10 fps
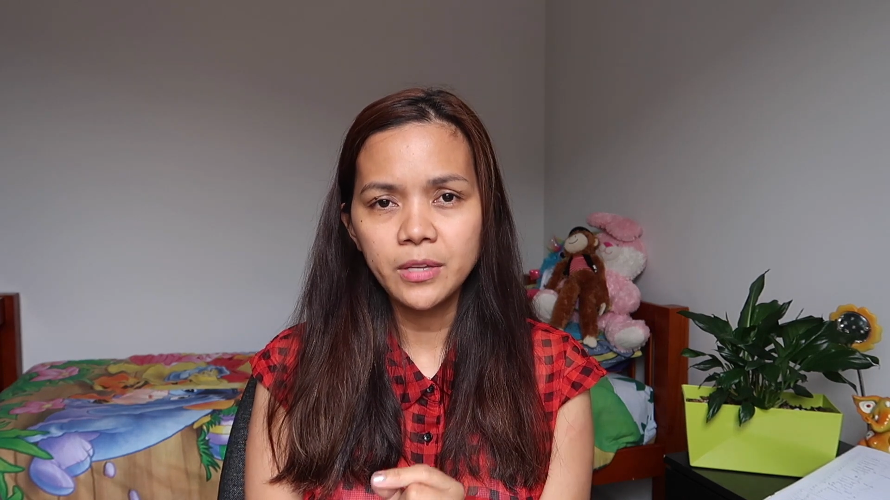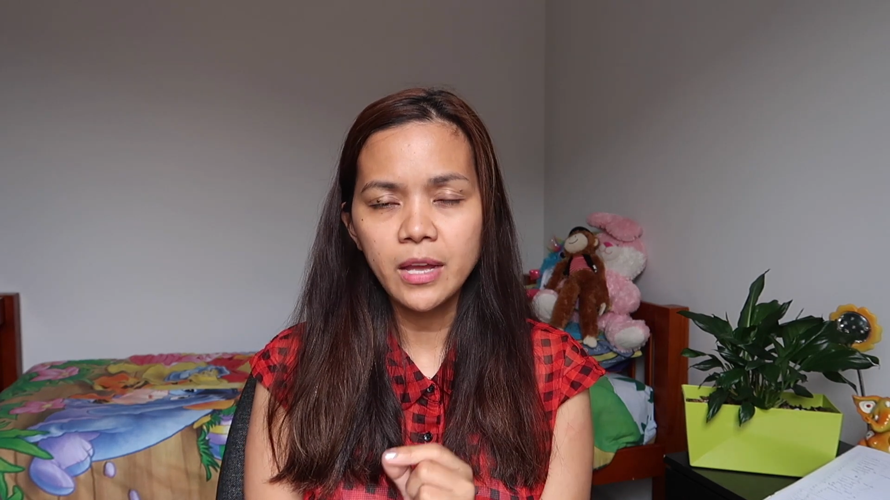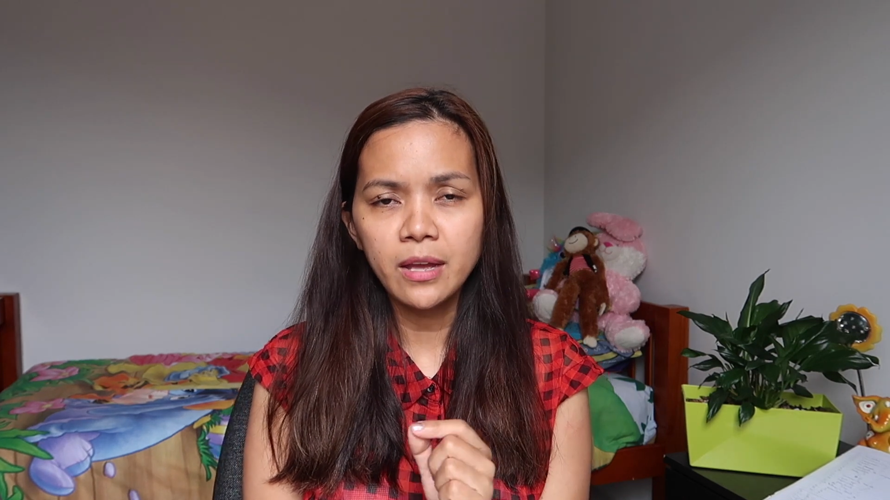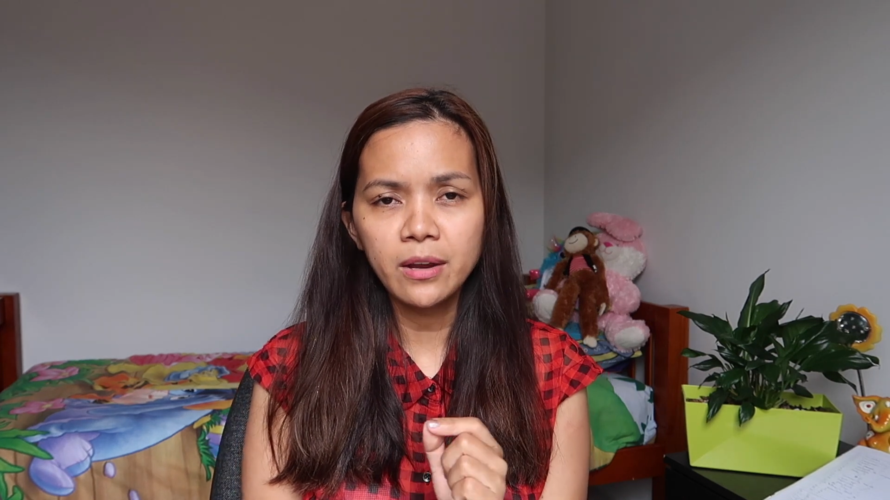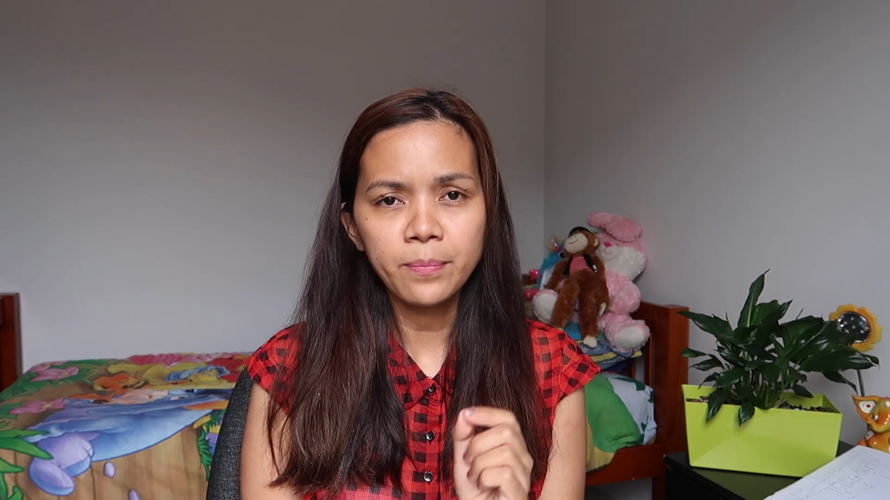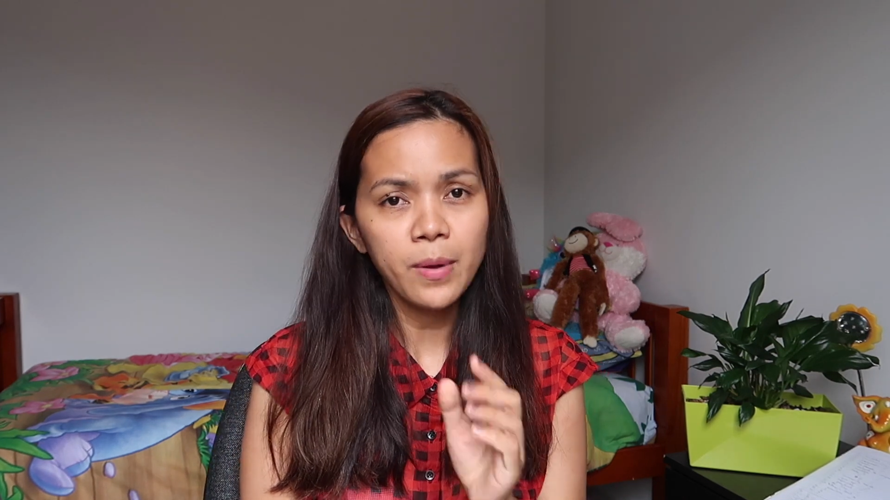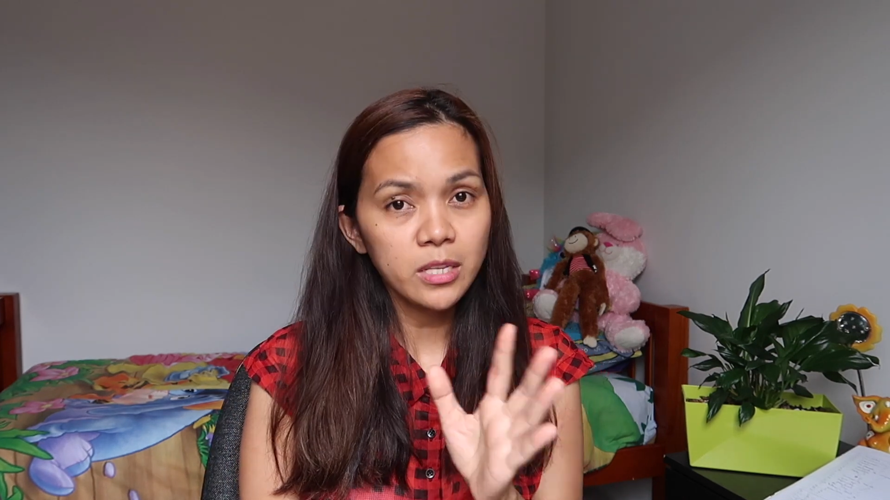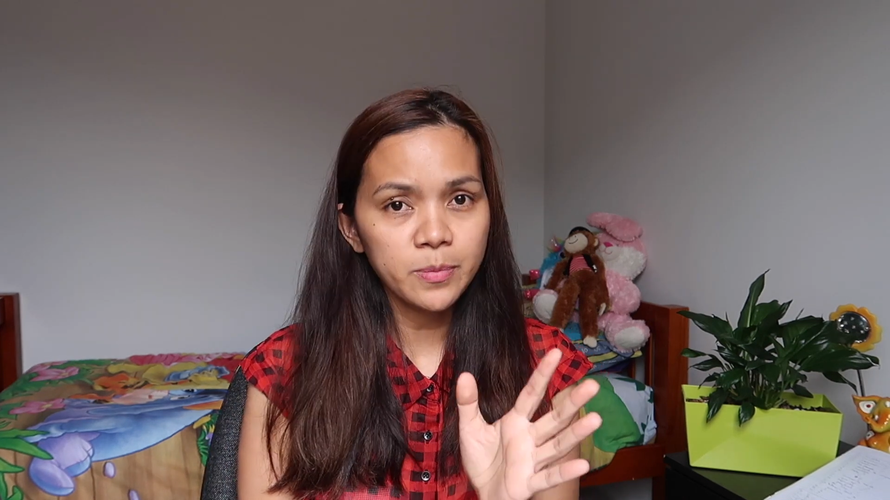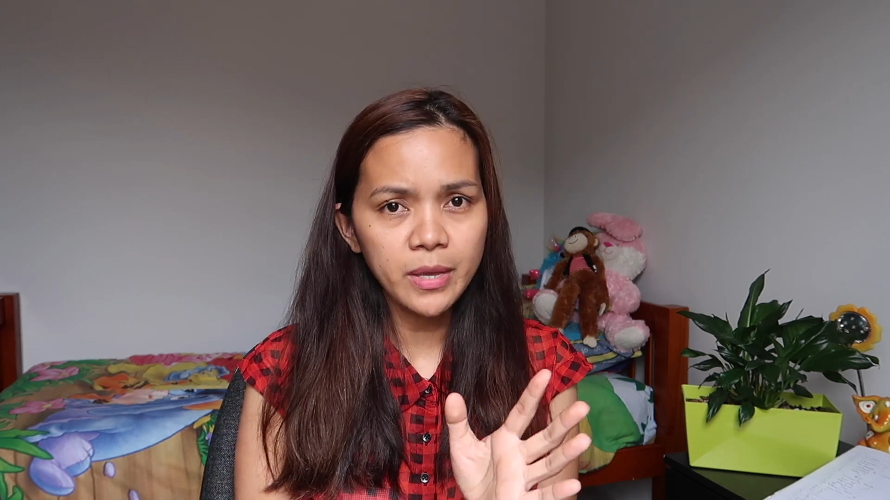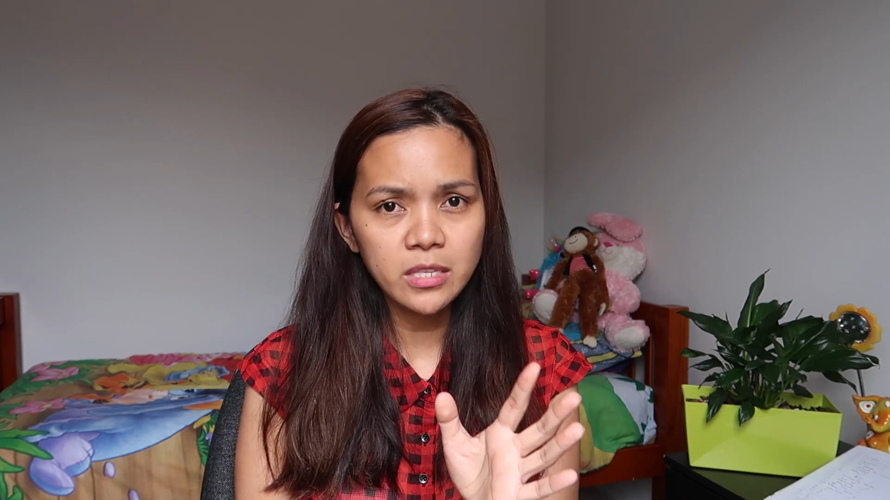
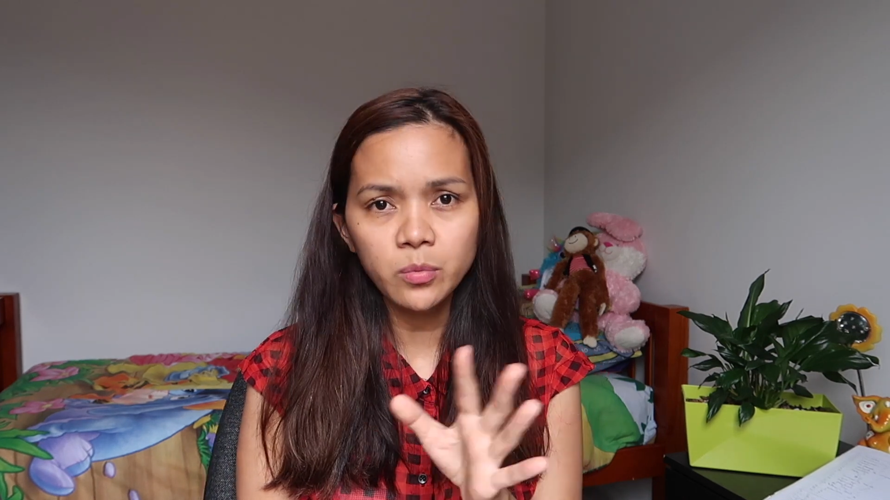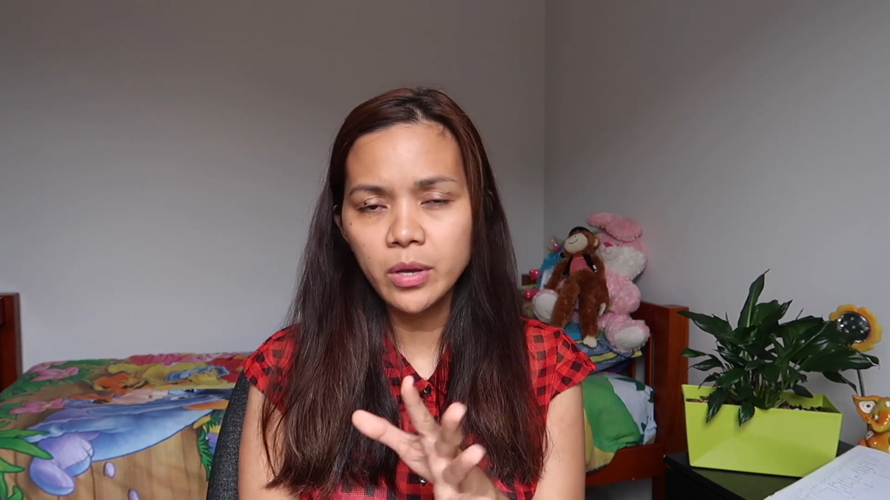backspace,